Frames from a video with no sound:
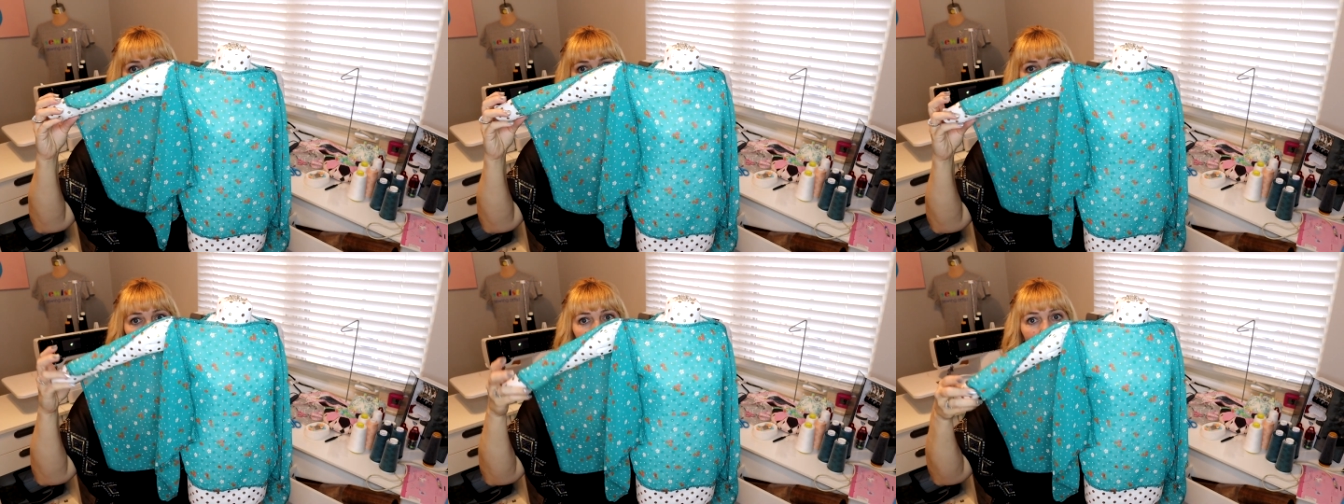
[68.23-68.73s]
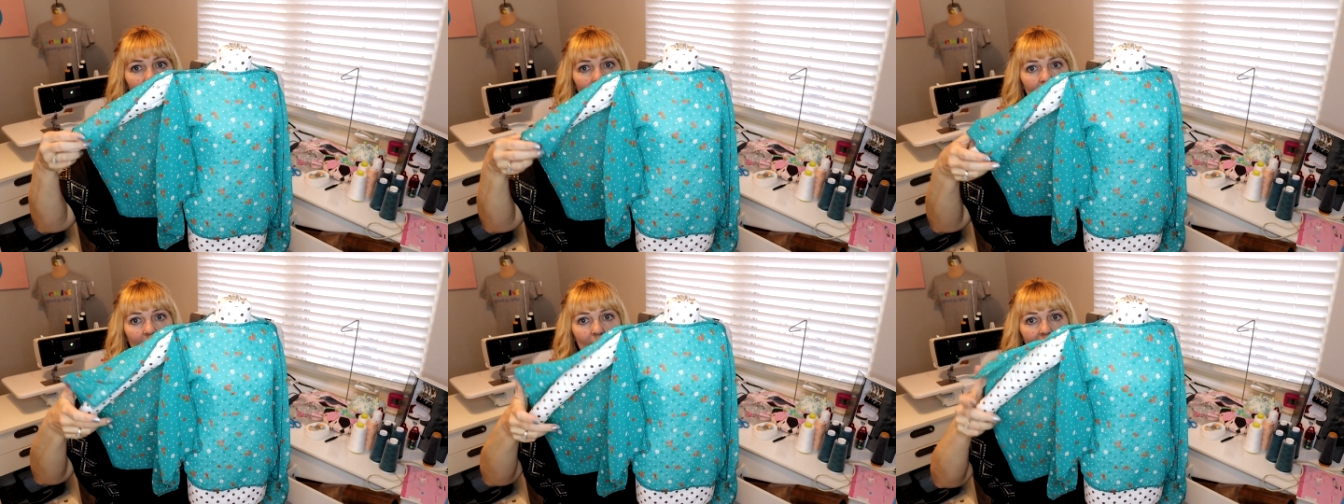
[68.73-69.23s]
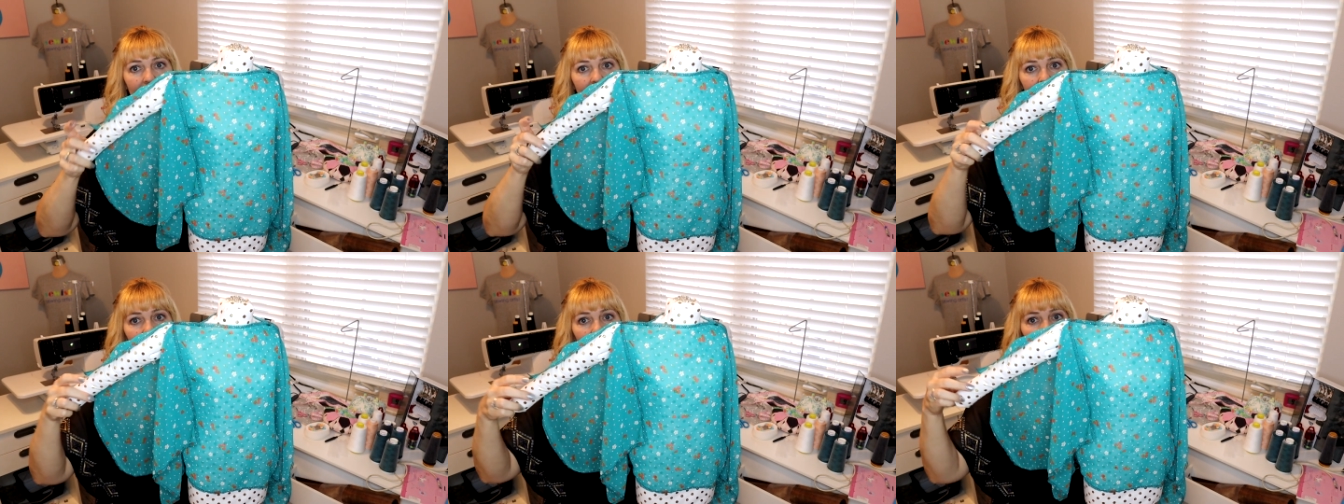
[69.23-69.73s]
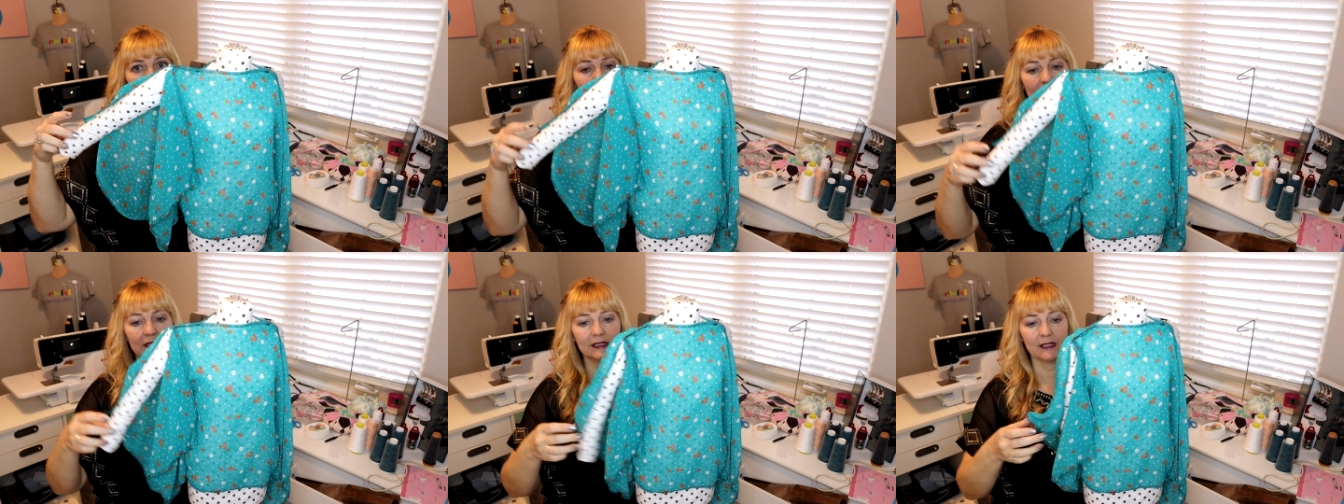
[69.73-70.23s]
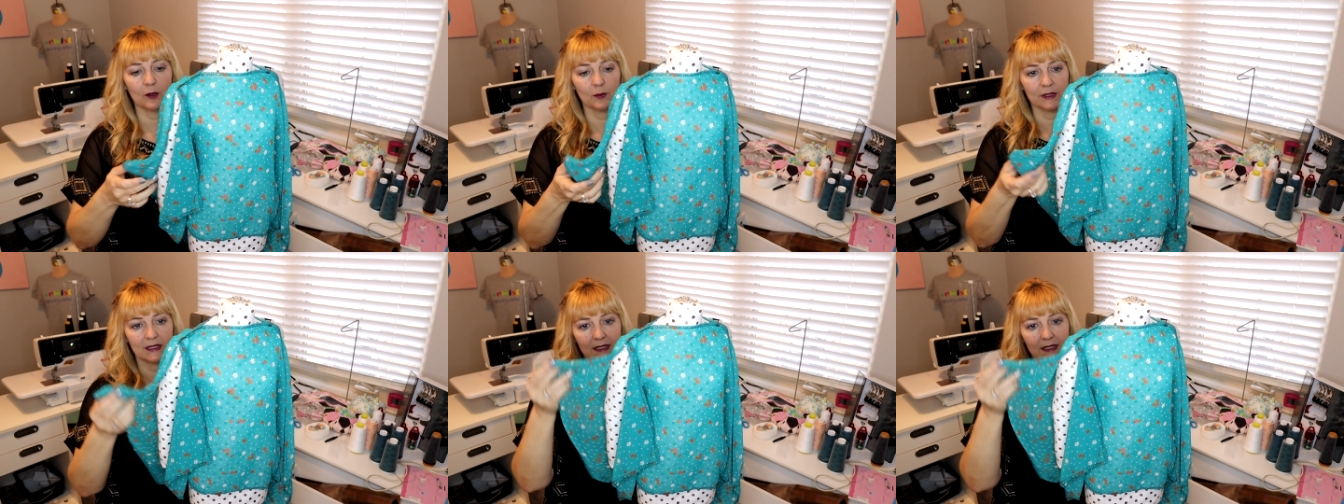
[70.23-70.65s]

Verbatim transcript: here's her little arm, so that's completely open